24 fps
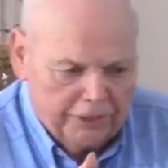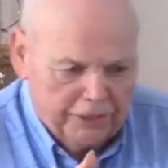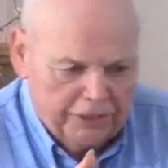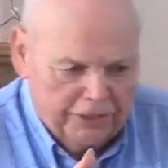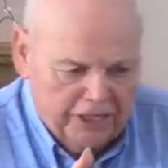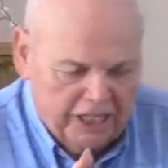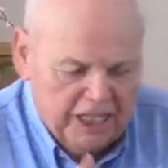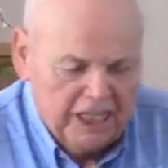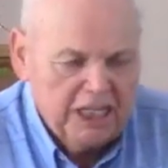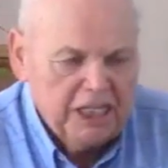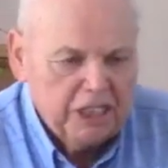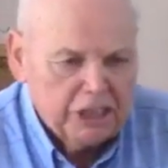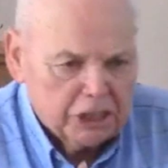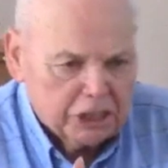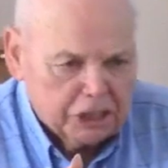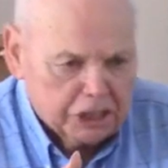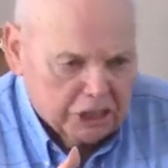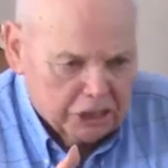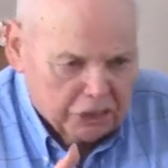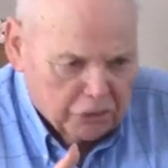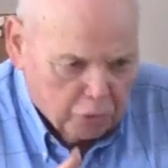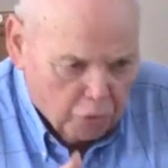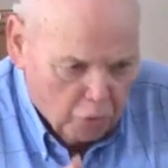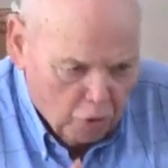
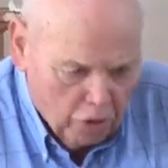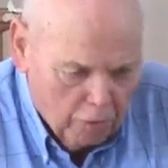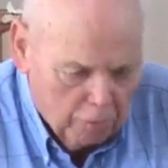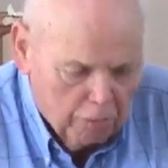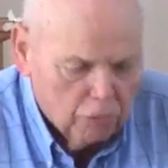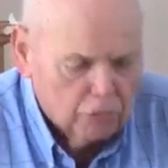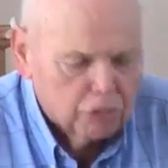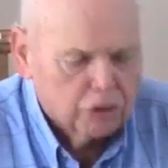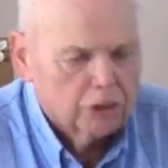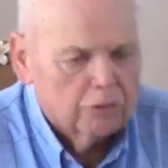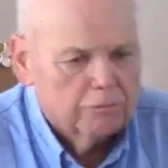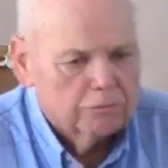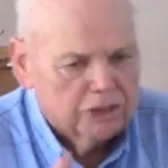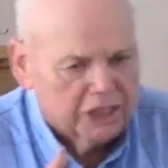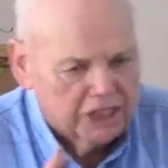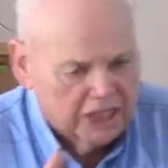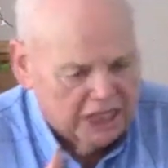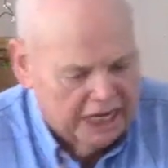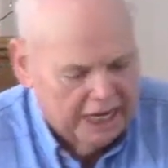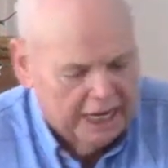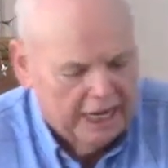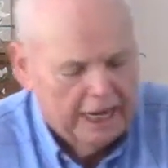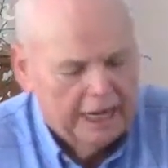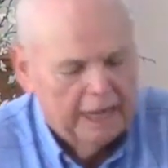these troublesome
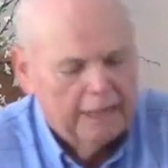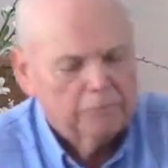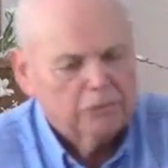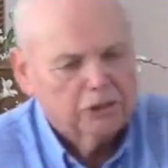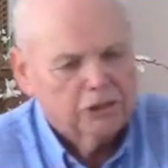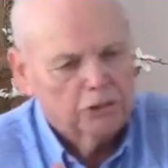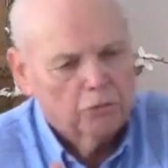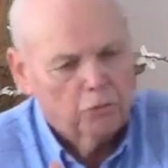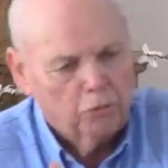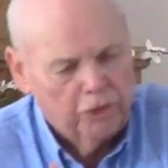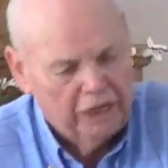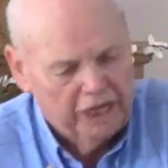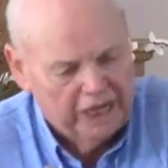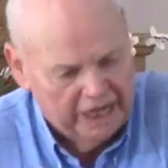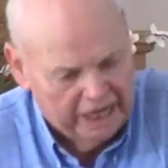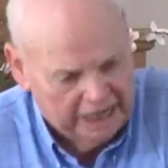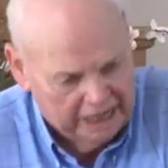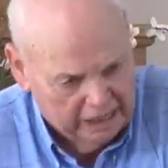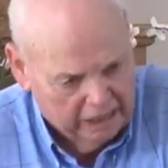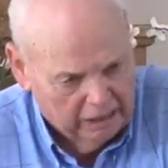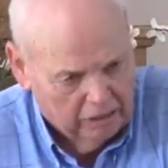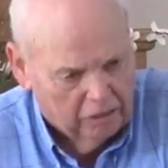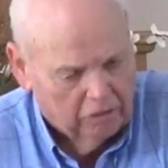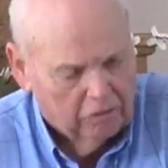times that we
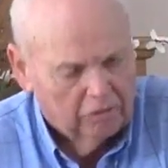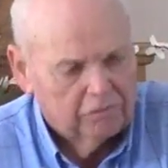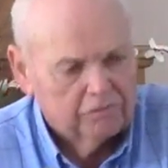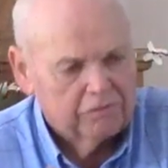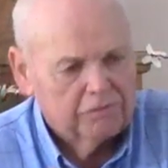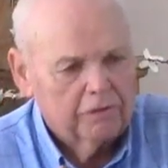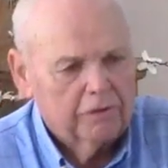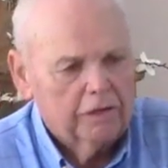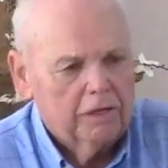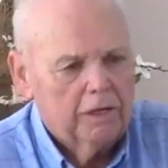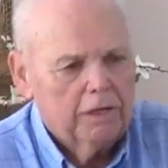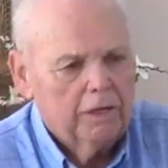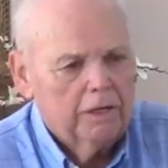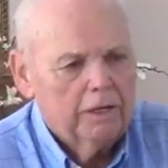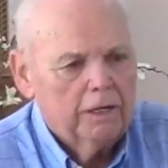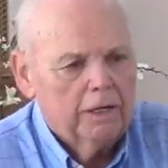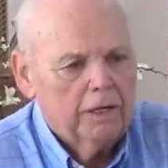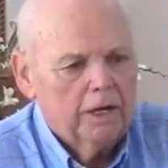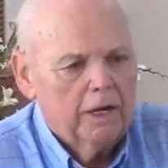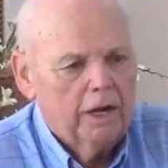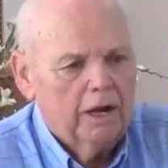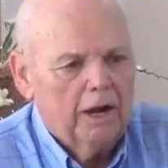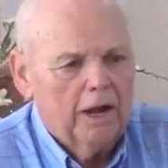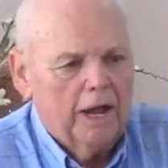have
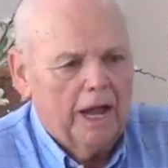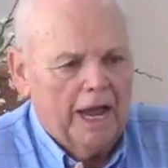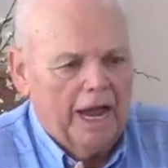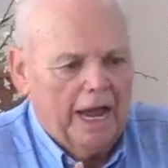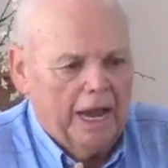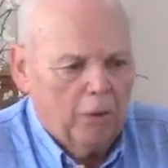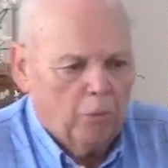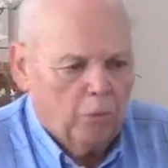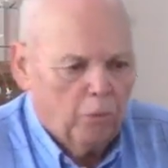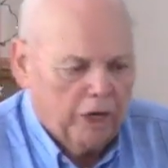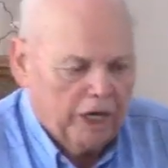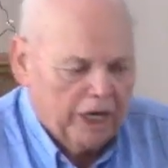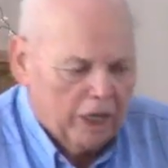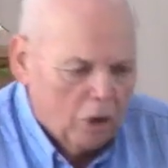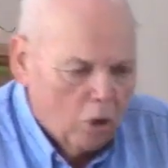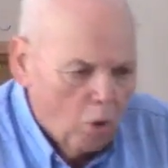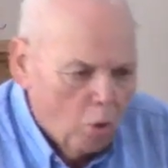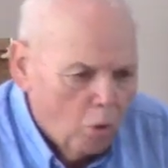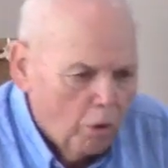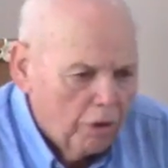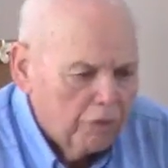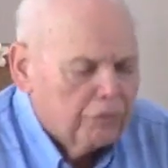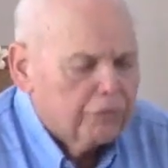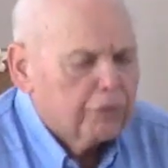and we're
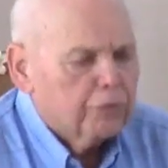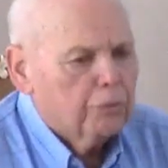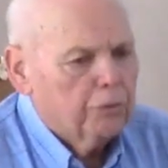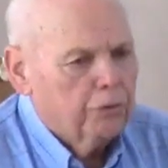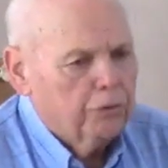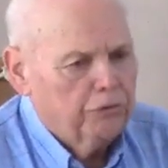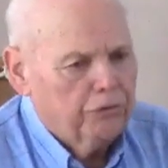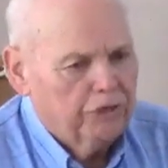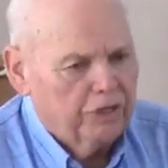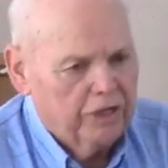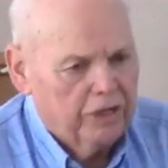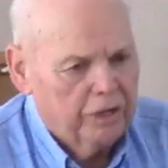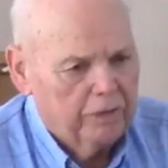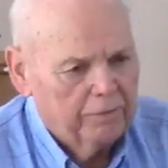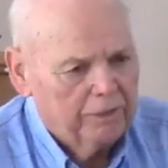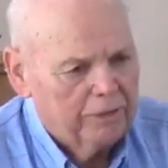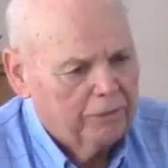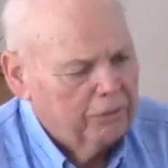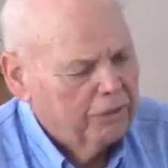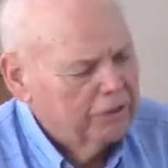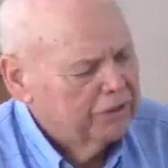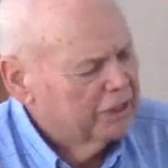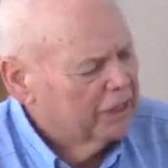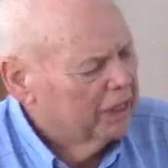going through them
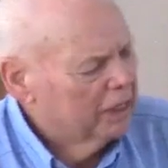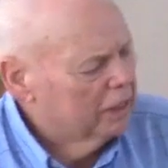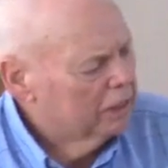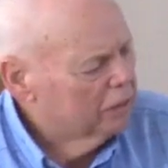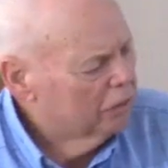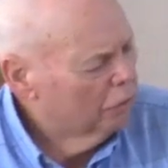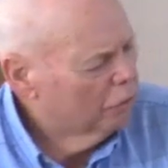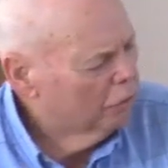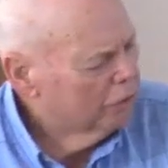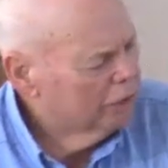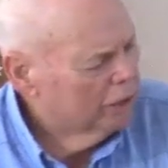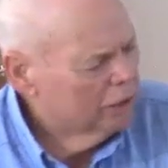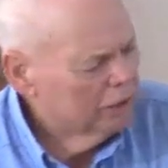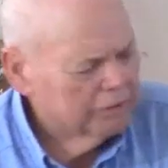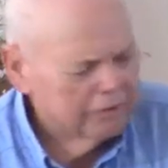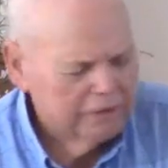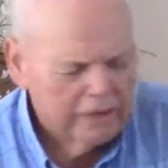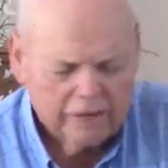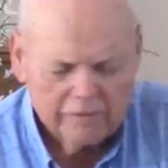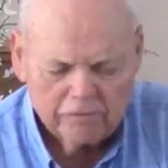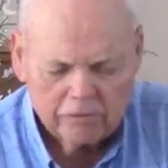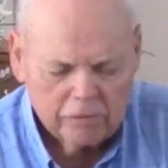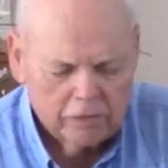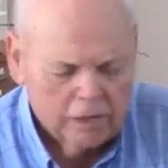and we think, Lord, I'll
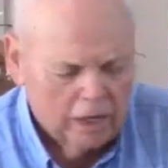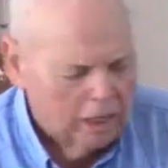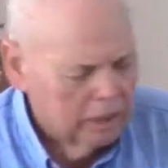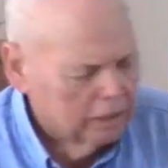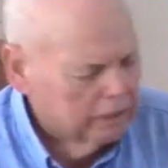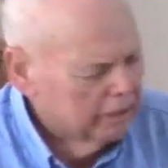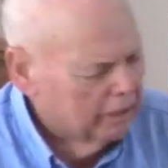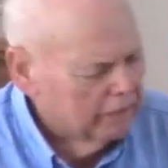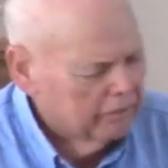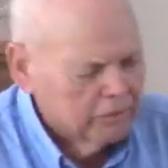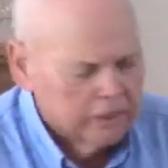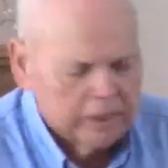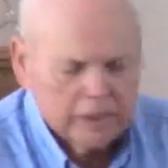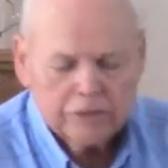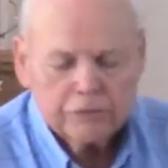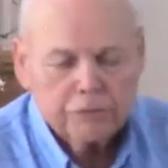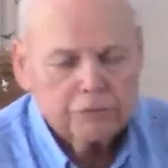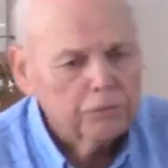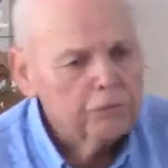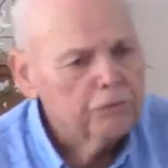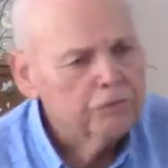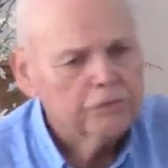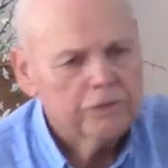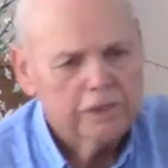never, I'll never get
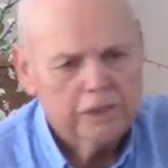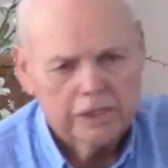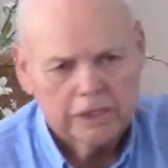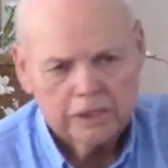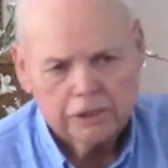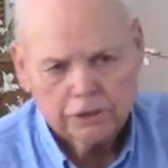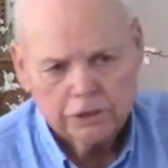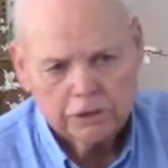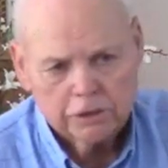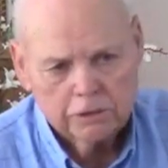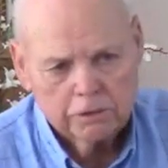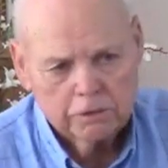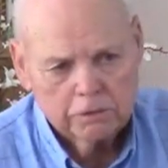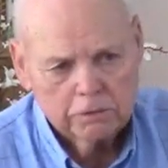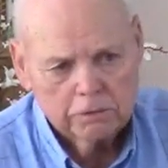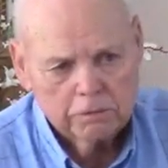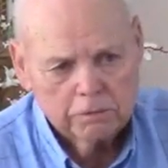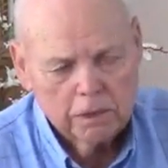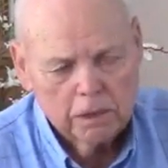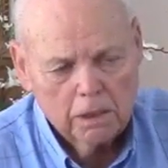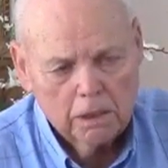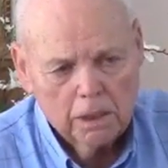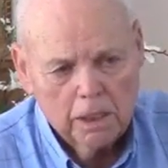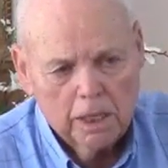through this.
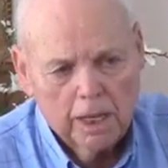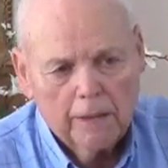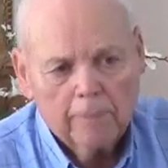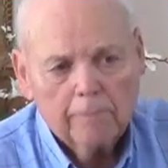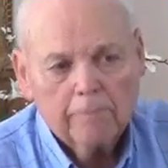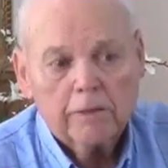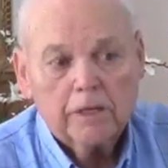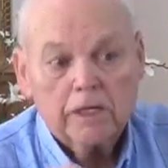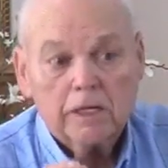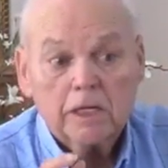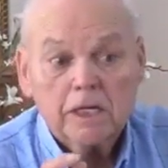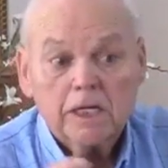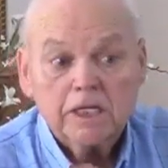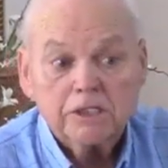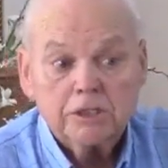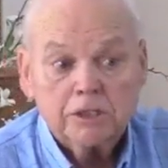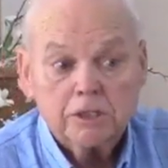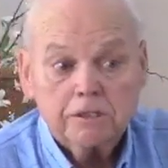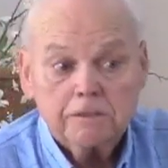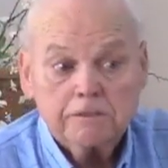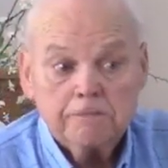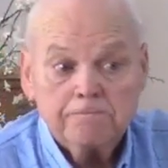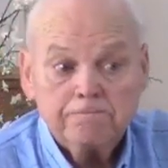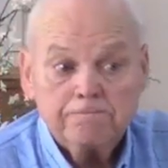But
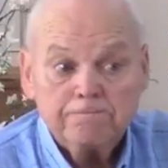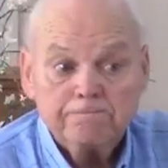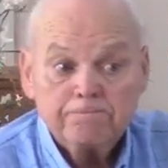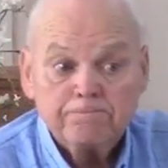listen,